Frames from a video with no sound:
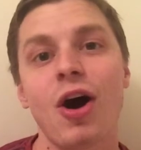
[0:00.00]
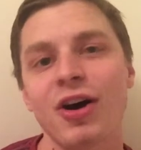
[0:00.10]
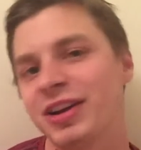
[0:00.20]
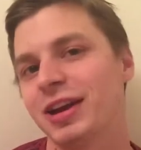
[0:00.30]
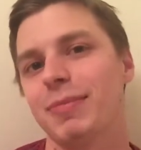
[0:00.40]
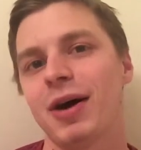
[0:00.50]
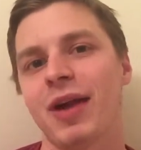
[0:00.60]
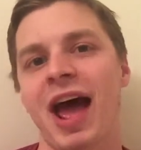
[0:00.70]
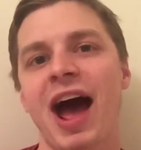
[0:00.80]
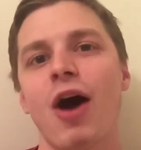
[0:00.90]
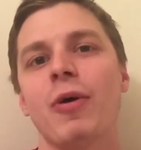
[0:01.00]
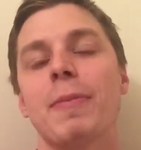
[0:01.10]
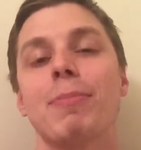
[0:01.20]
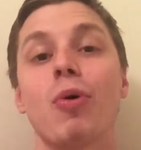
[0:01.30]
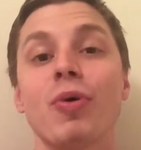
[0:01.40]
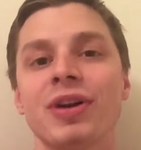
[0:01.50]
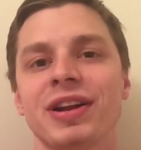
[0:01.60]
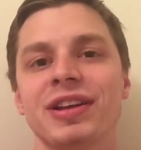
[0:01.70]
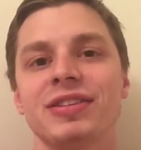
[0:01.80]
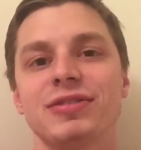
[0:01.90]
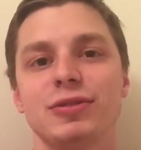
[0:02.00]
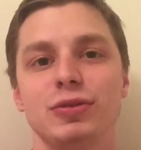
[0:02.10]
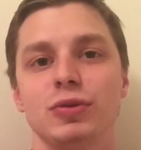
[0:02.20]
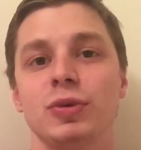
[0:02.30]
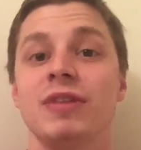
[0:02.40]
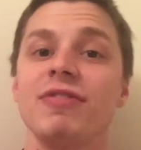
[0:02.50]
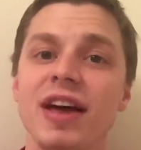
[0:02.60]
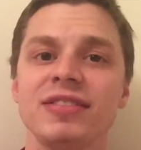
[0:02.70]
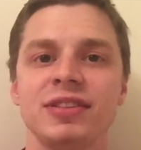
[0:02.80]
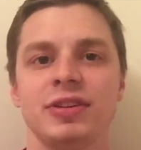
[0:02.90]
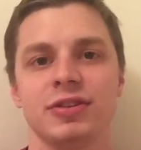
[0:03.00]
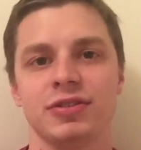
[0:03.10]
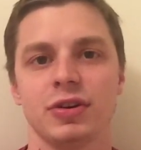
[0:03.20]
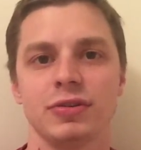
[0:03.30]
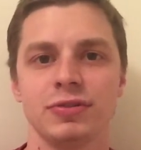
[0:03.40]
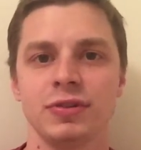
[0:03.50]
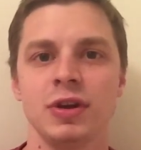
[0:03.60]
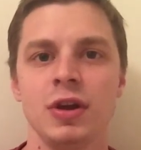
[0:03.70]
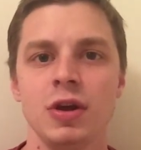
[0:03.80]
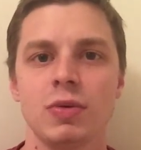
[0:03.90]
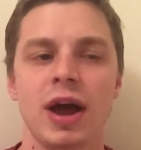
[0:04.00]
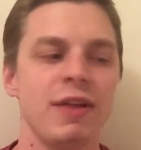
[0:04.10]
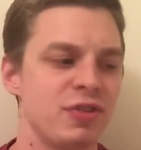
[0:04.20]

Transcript: talking about how important it is to invest in yourself, right?